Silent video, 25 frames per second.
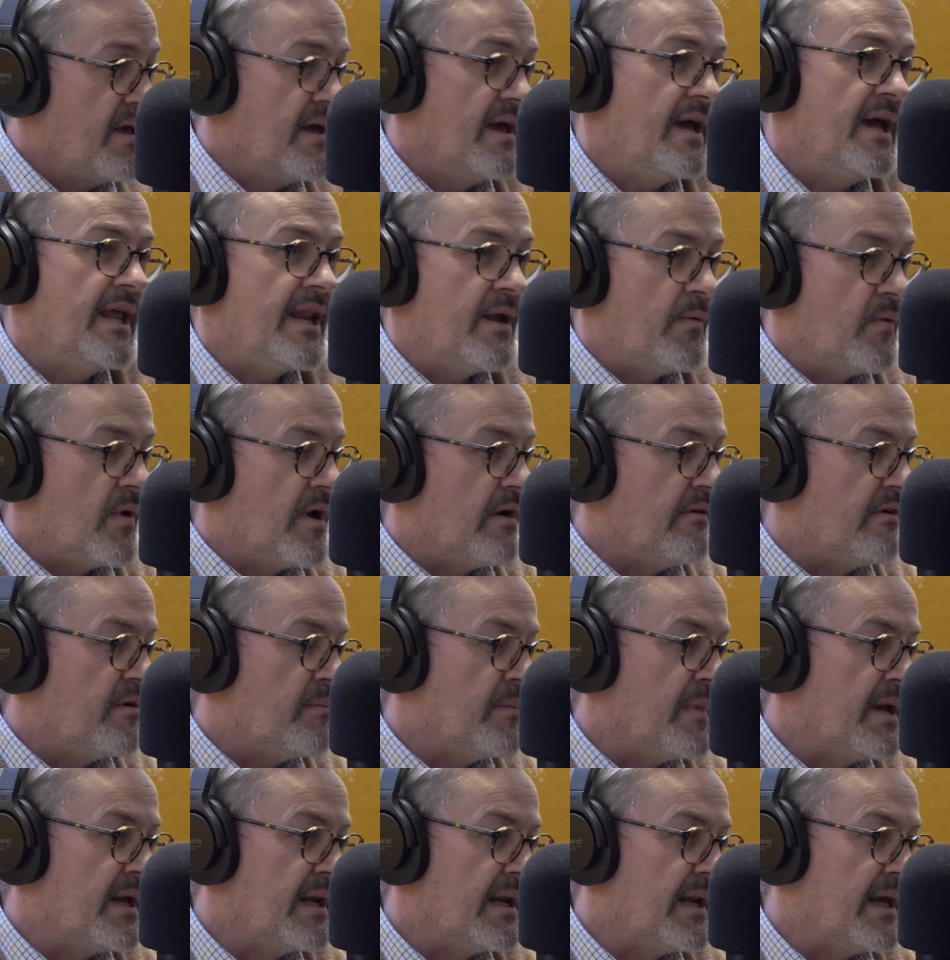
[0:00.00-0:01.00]
anywhere in
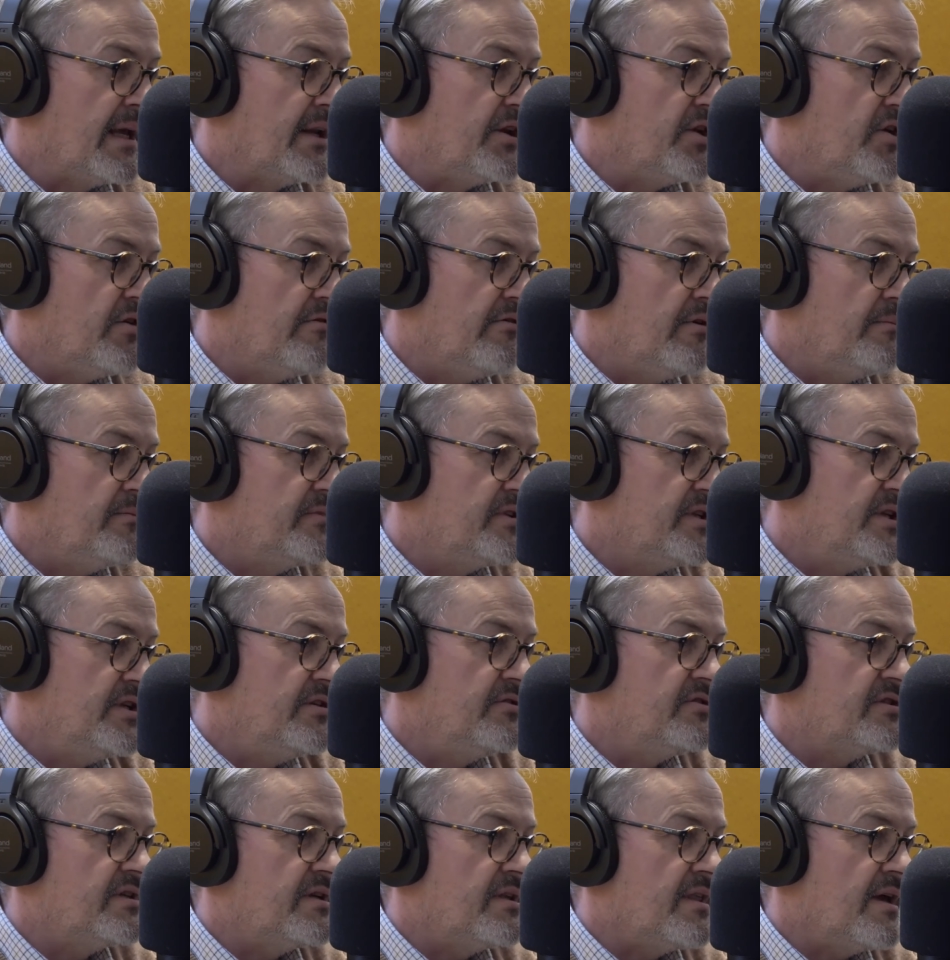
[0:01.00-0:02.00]
mainland Europe. Do
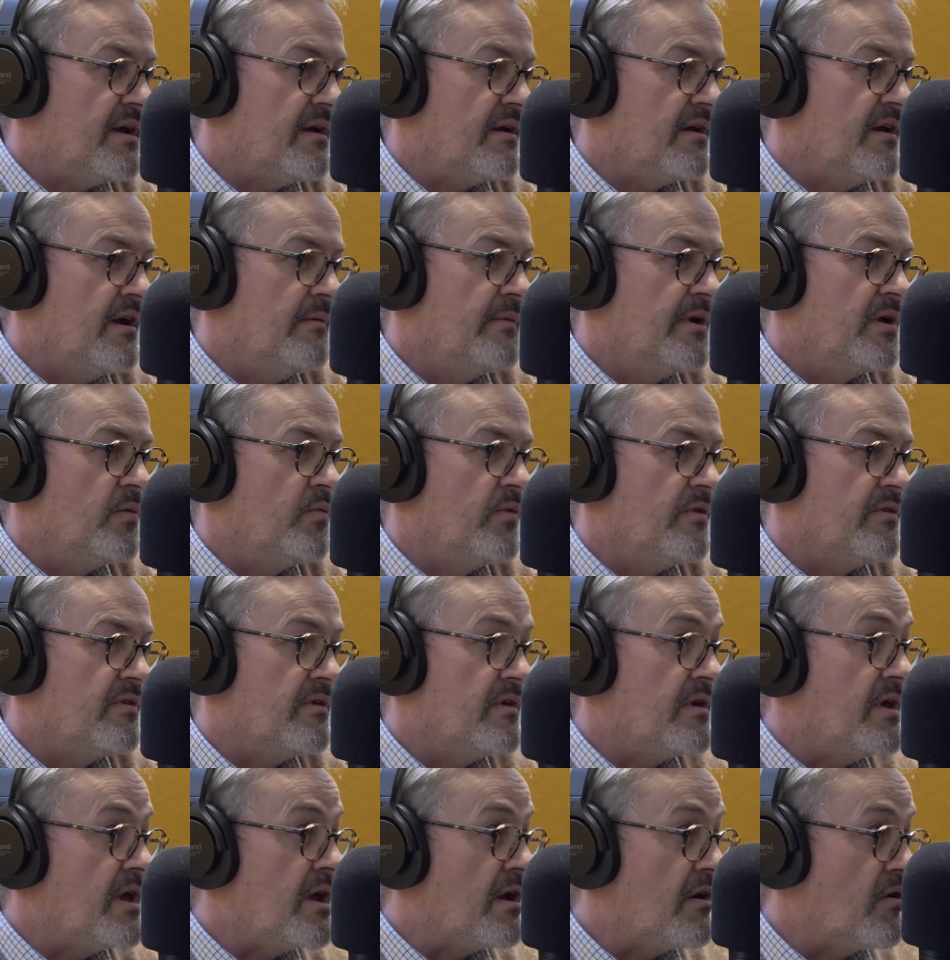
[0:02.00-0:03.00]
you see that coming with
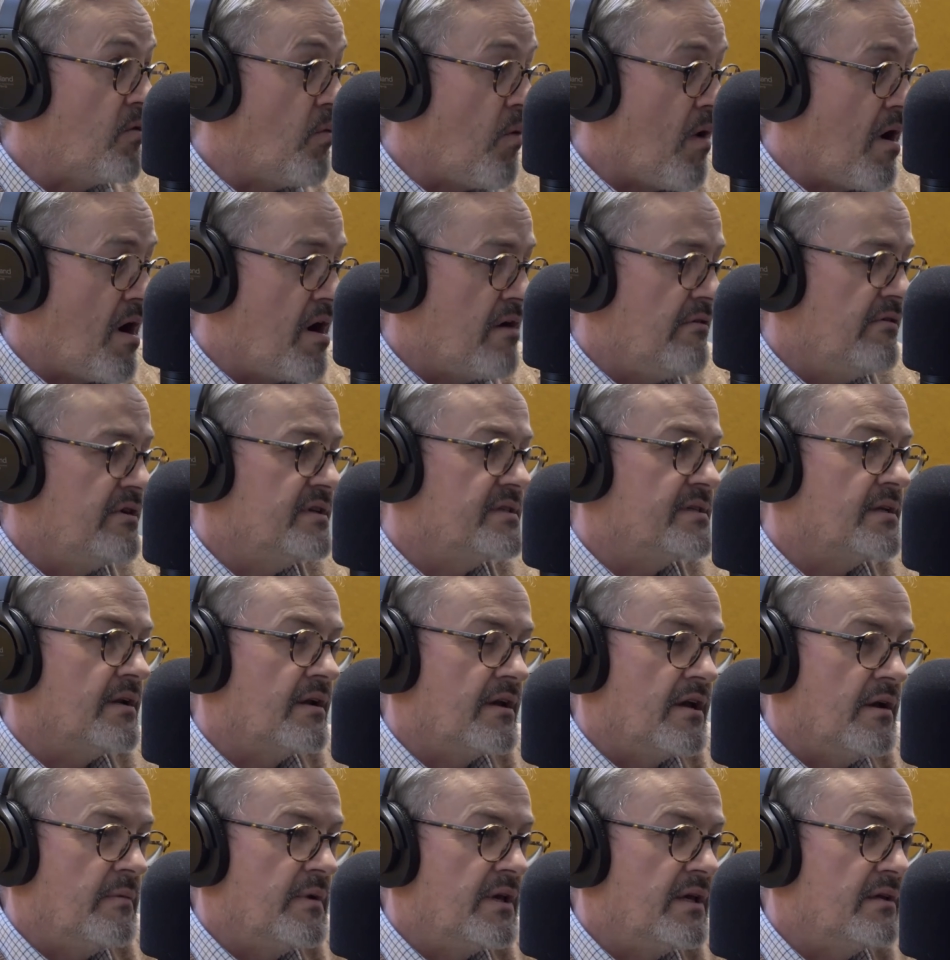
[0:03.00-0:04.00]
the inquiries that are
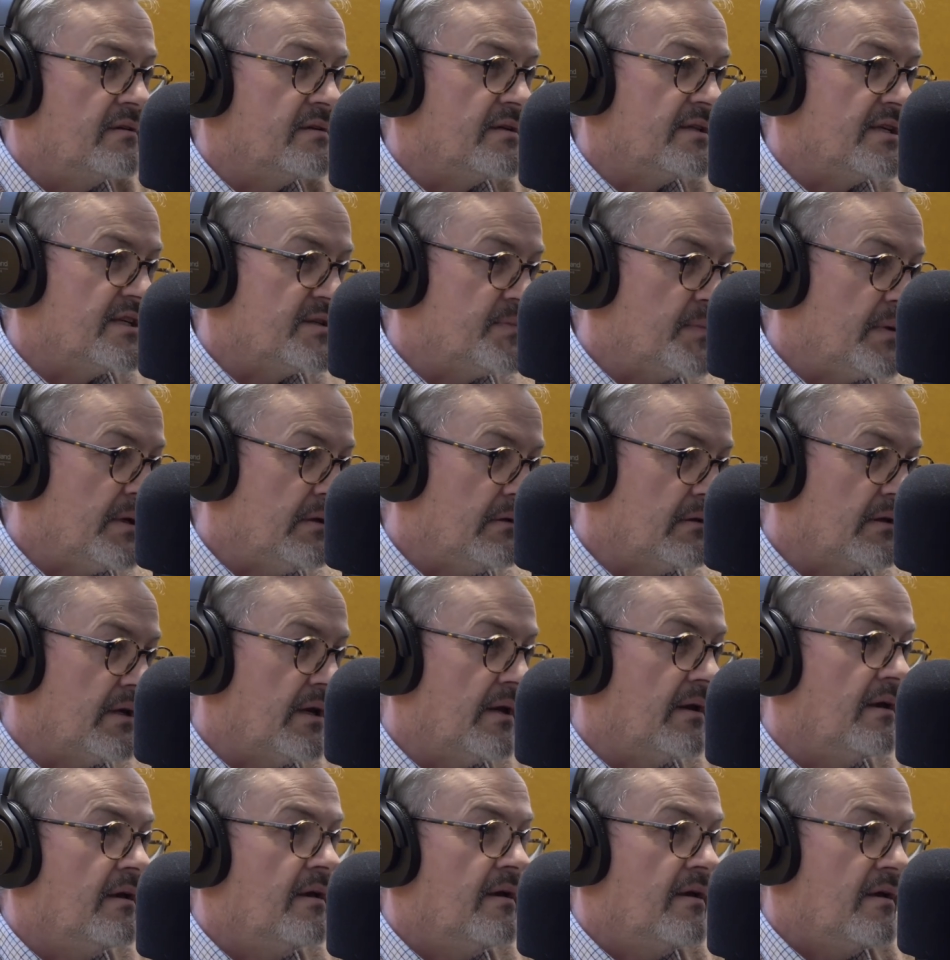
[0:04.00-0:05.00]
coming into this
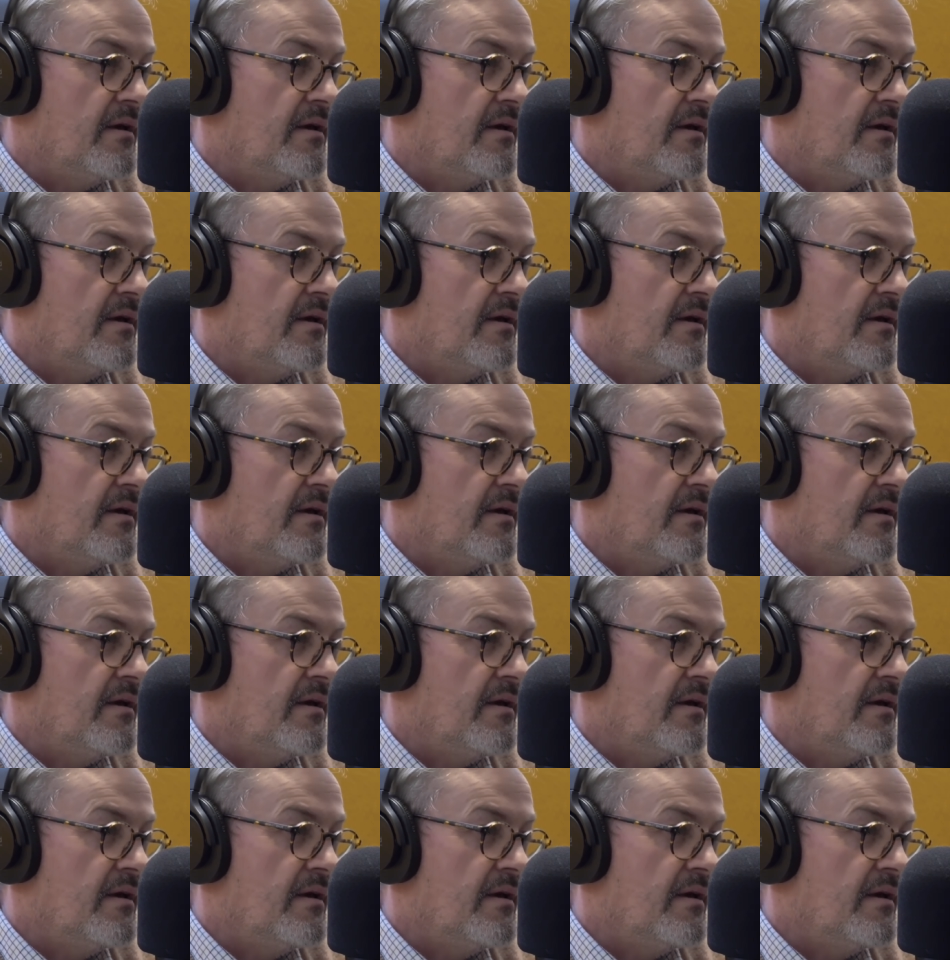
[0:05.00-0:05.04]
building?